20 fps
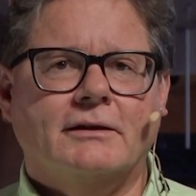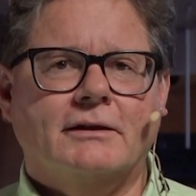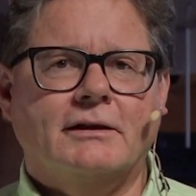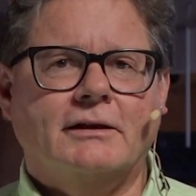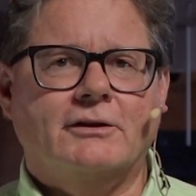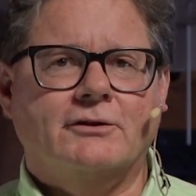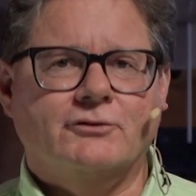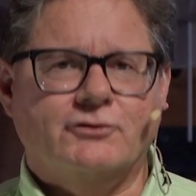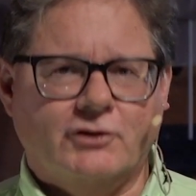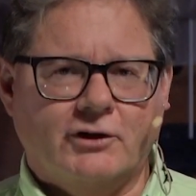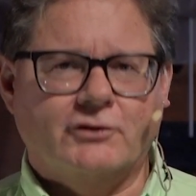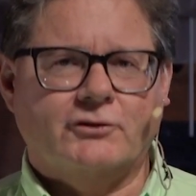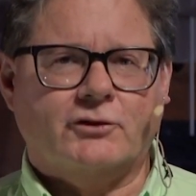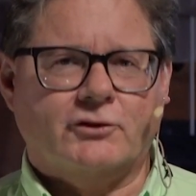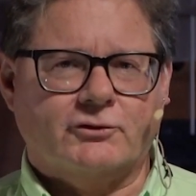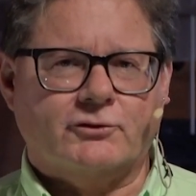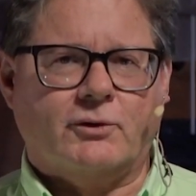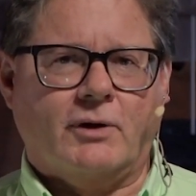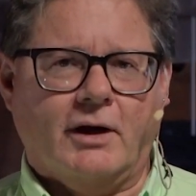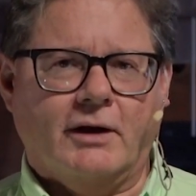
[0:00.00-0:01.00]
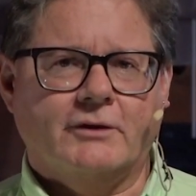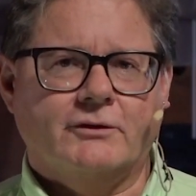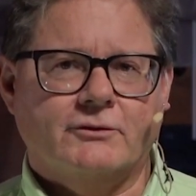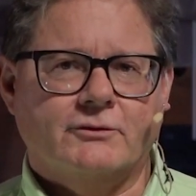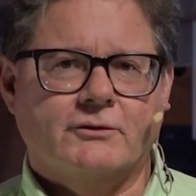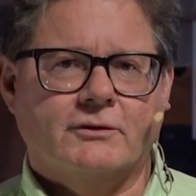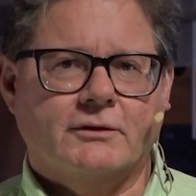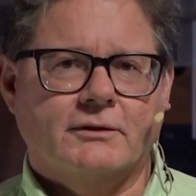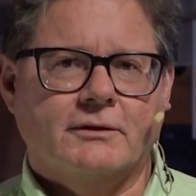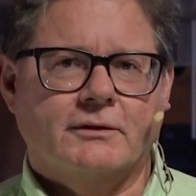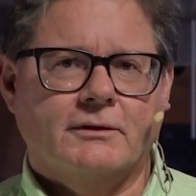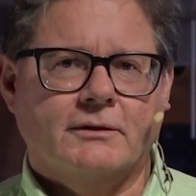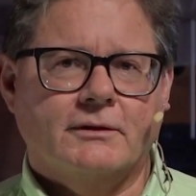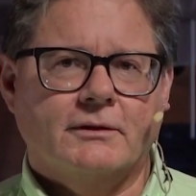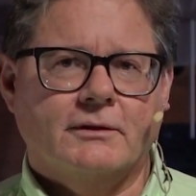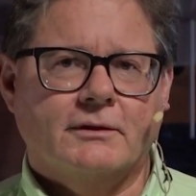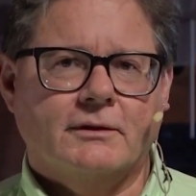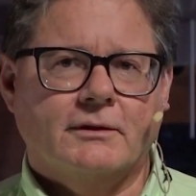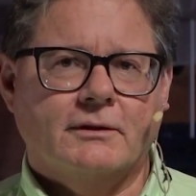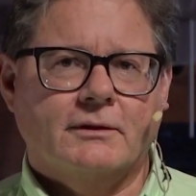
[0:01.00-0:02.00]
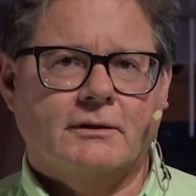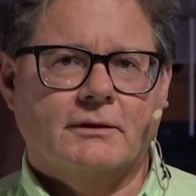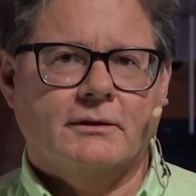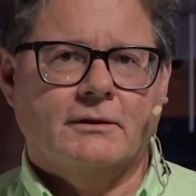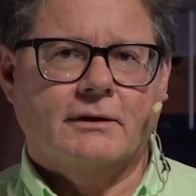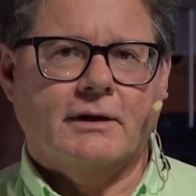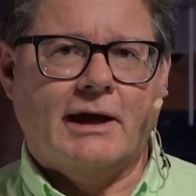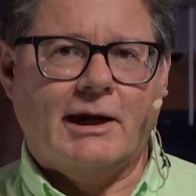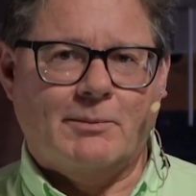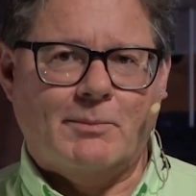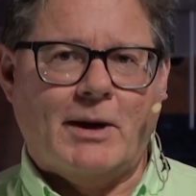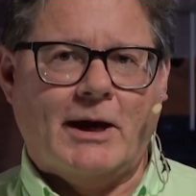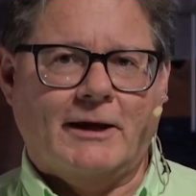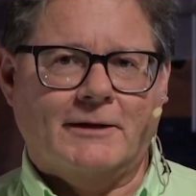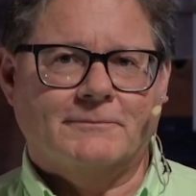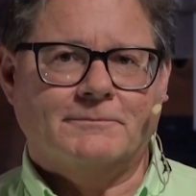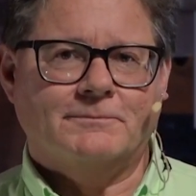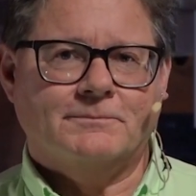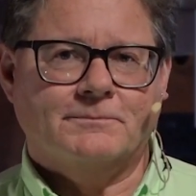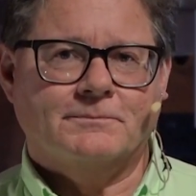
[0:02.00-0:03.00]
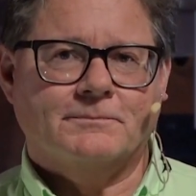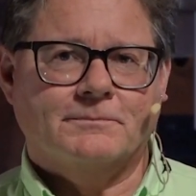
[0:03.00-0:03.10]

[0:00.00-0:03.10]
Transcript: in Jesus Christ. Amen.